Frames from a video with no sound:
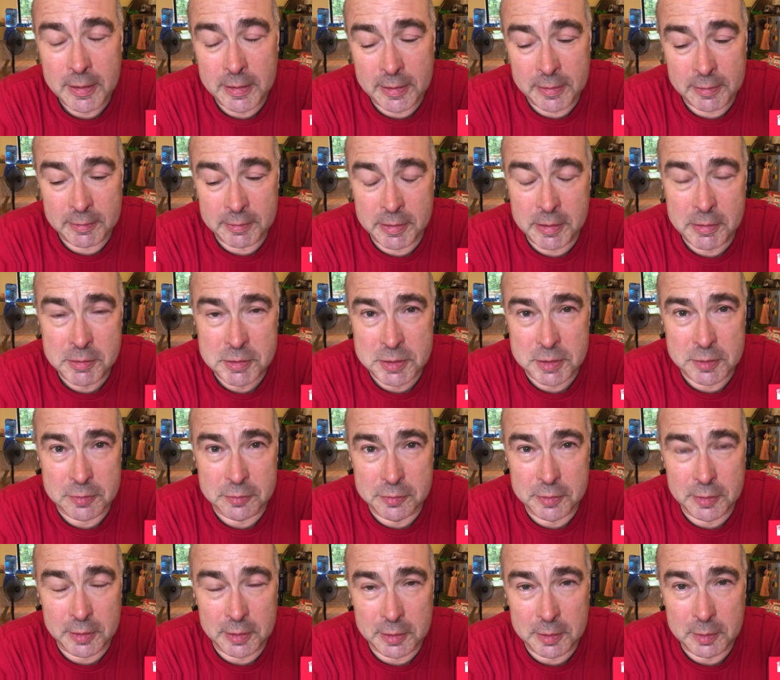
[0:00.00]
use it
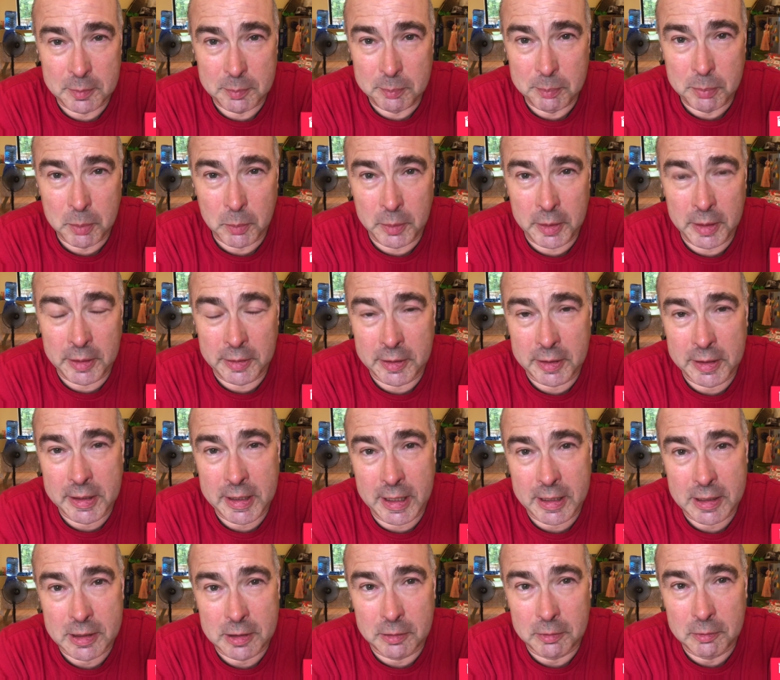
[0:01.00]
for boiling the
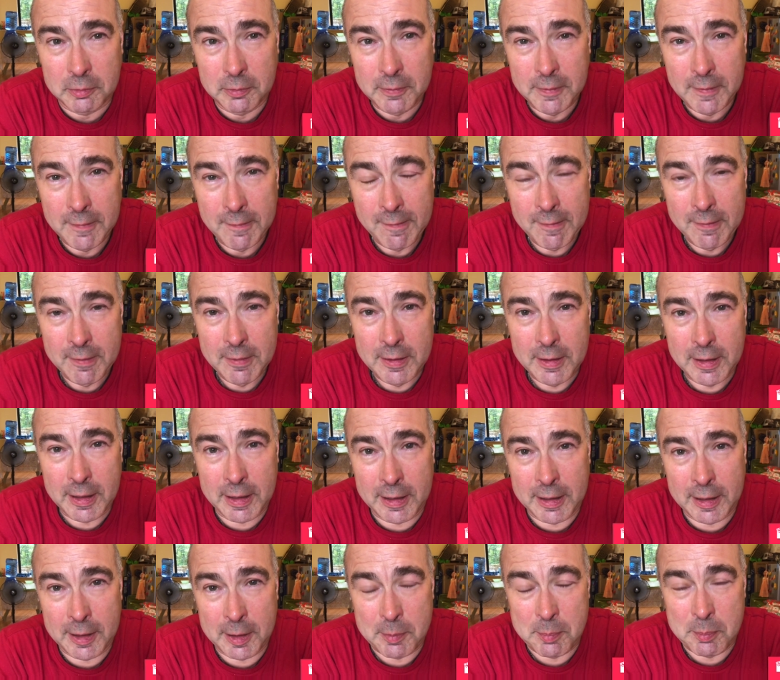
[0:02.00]
kettle,
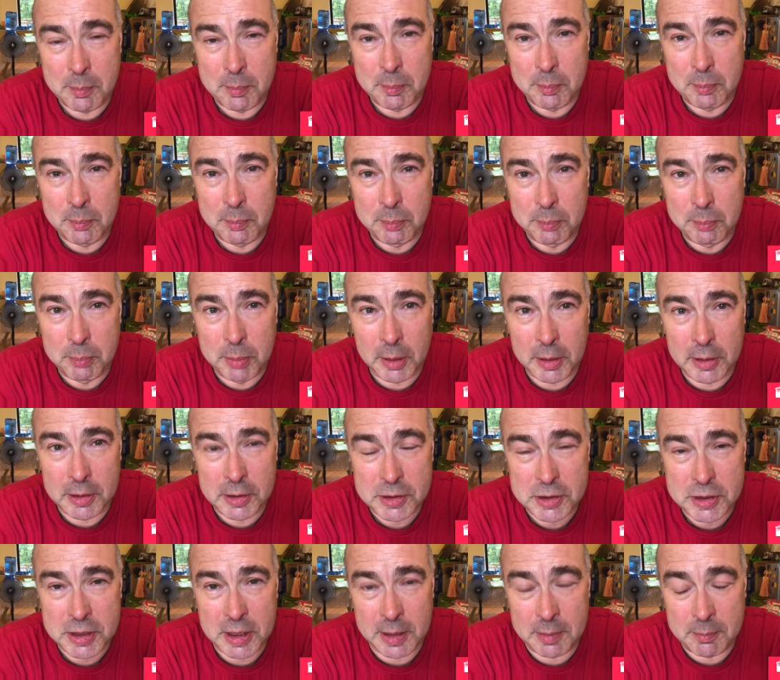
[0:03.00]

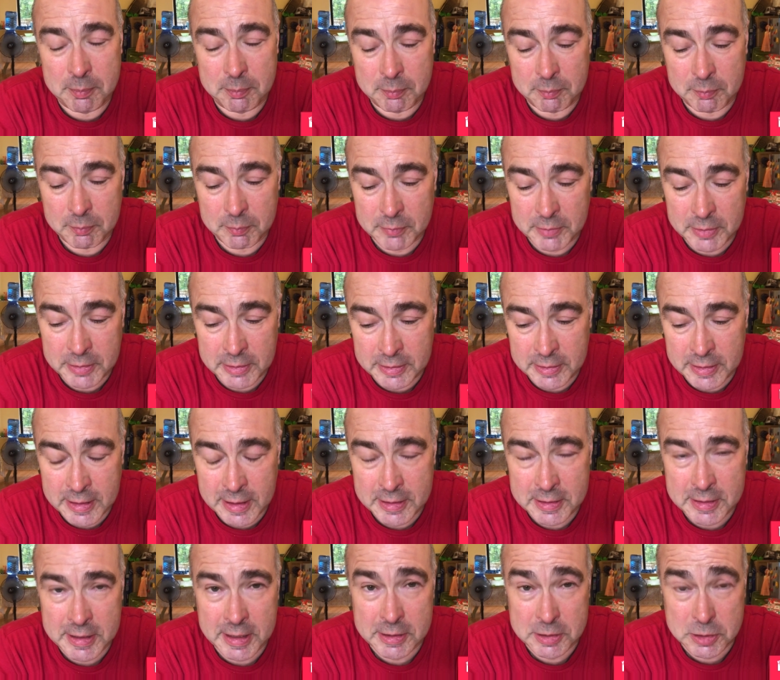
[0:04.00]
that's
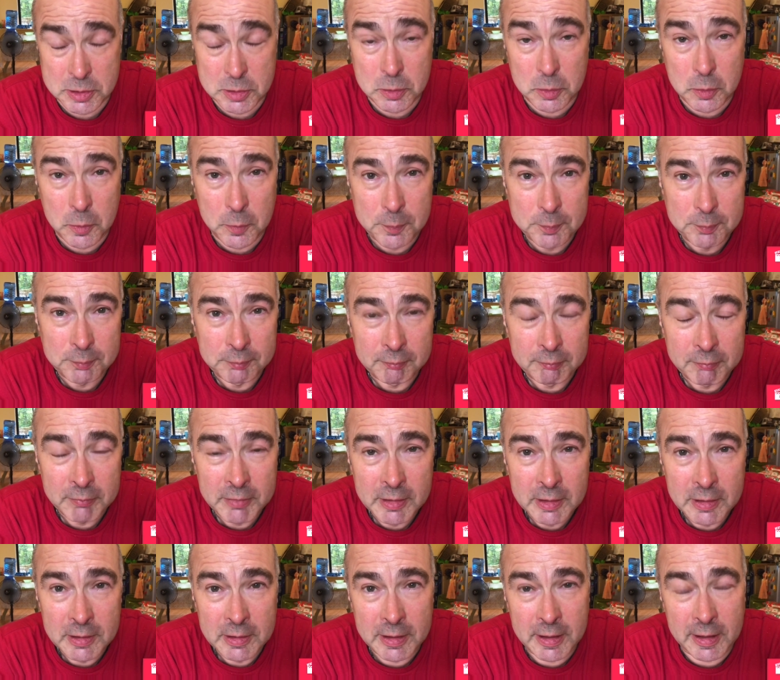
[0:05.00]
all.
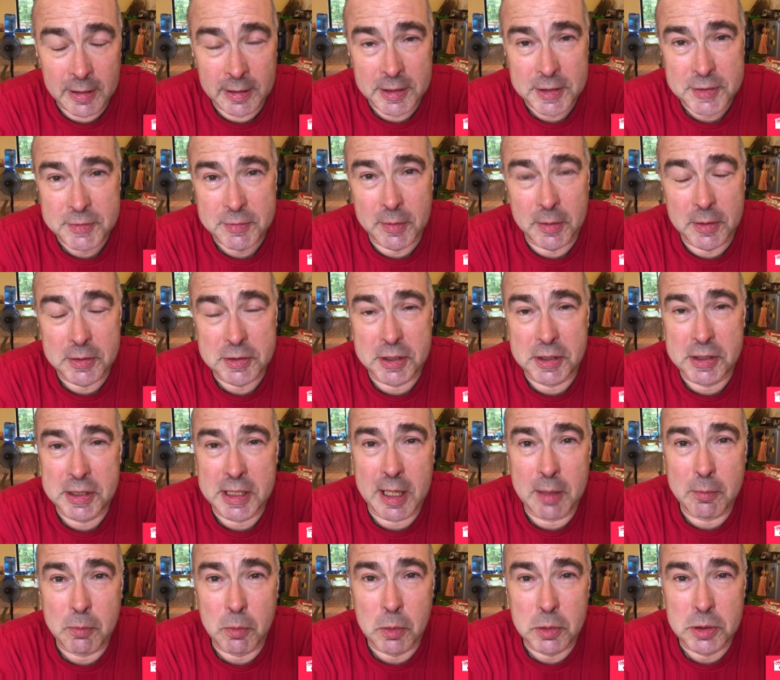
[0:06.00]
And as far as the
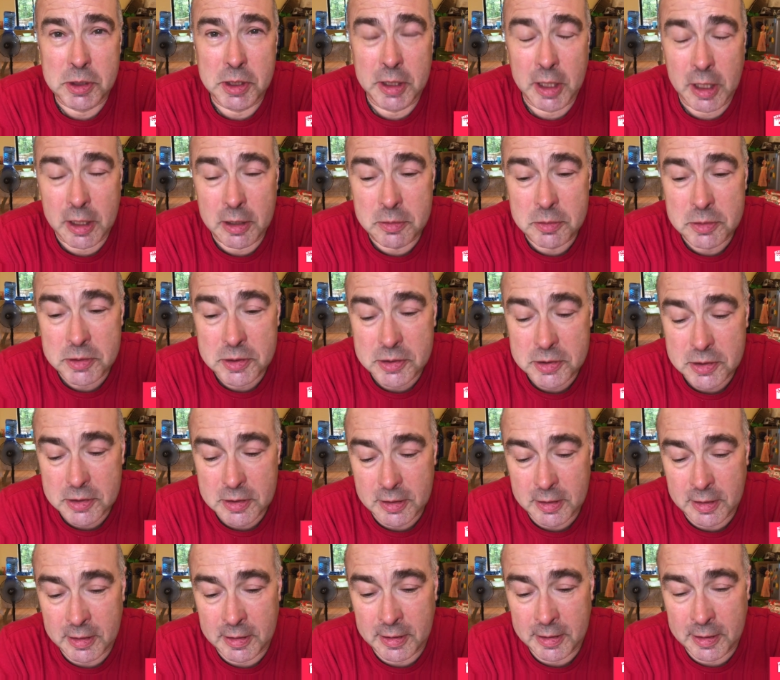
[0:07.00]
tap water goes,
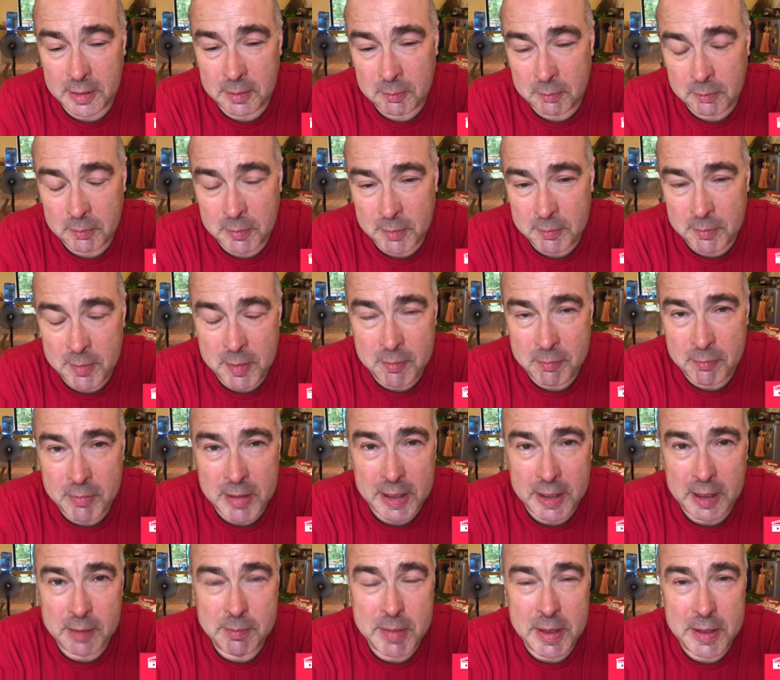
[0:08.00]
I've been
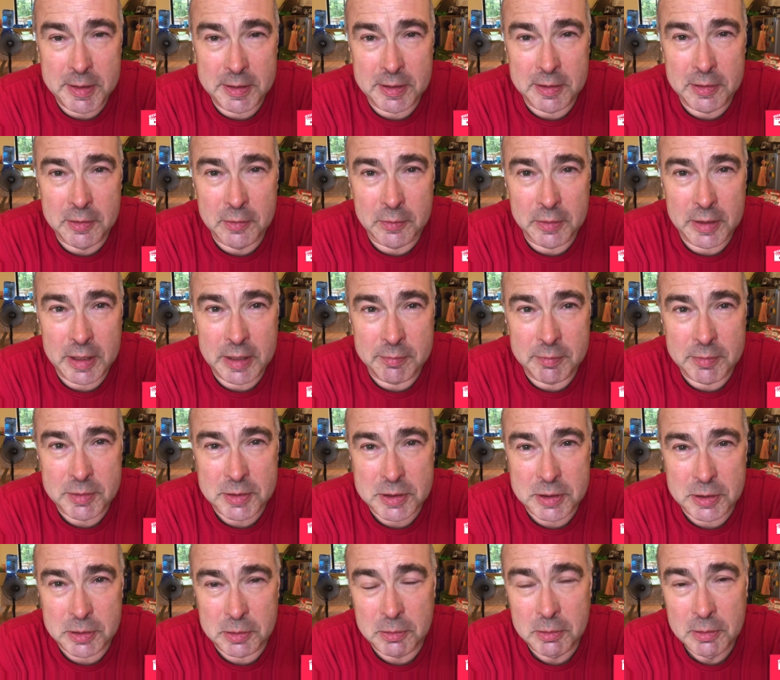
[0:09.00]
recommended not even
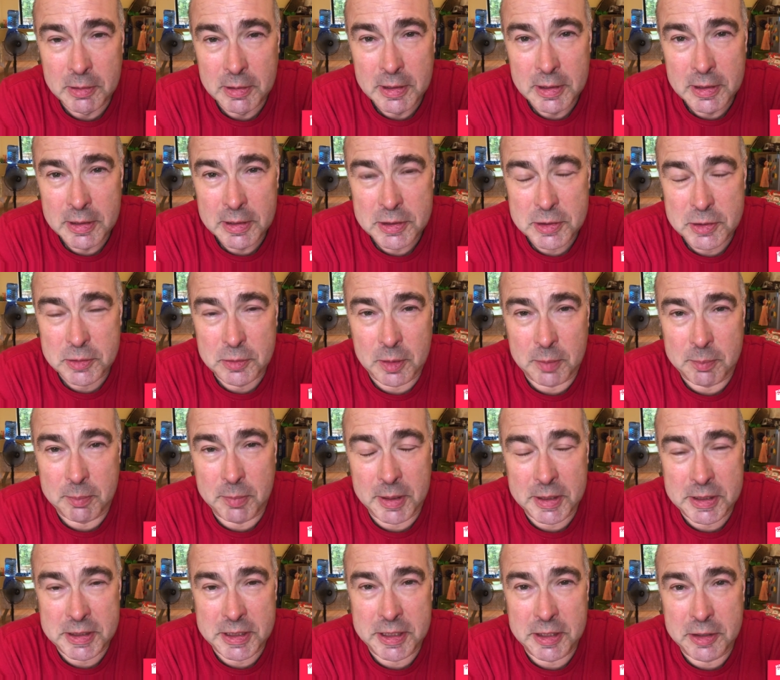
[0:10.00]
to scrub
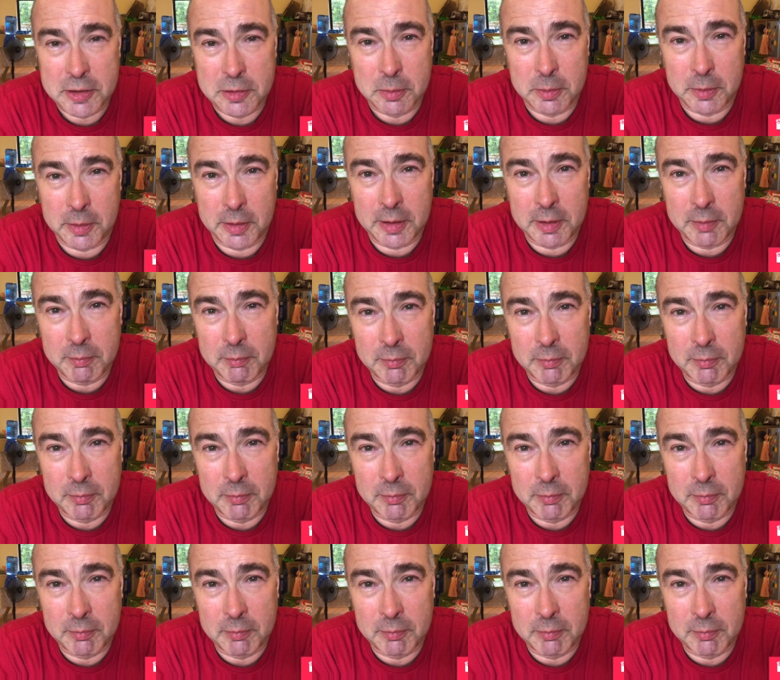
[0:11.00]
my teeth with it.